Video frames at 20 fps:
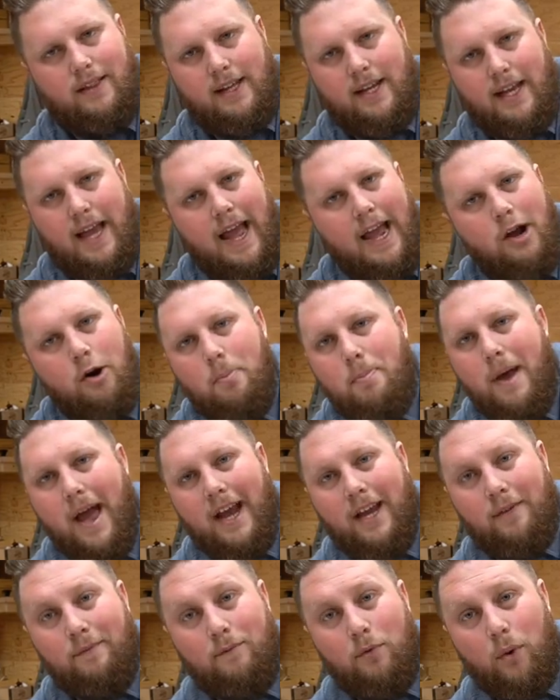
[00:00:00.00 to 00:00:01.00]
Like, I go
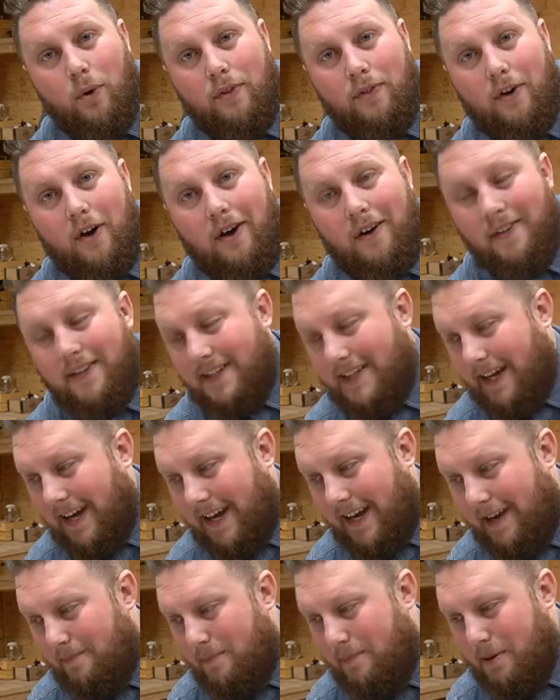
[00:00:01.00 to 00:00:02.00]
back and forth all the
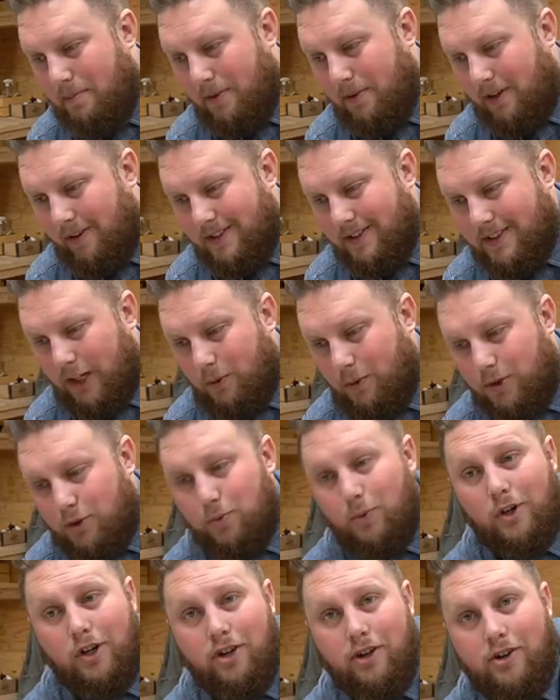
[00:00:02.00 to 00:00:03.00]
time. People are always like,
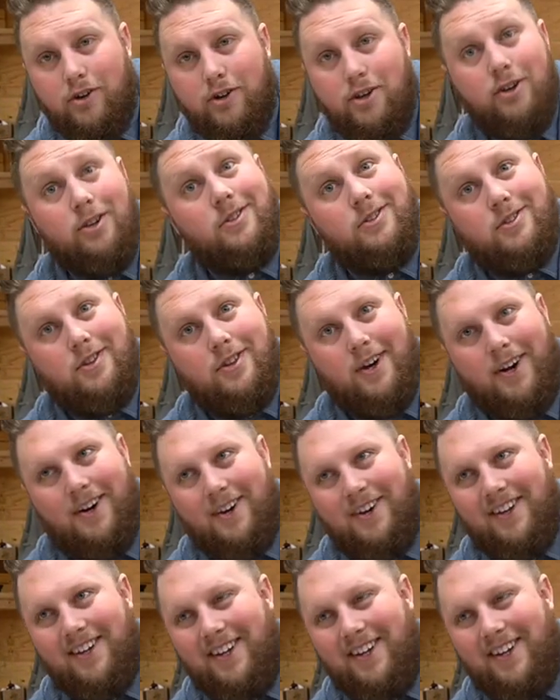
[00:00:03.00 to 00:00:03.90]
which one do you use though?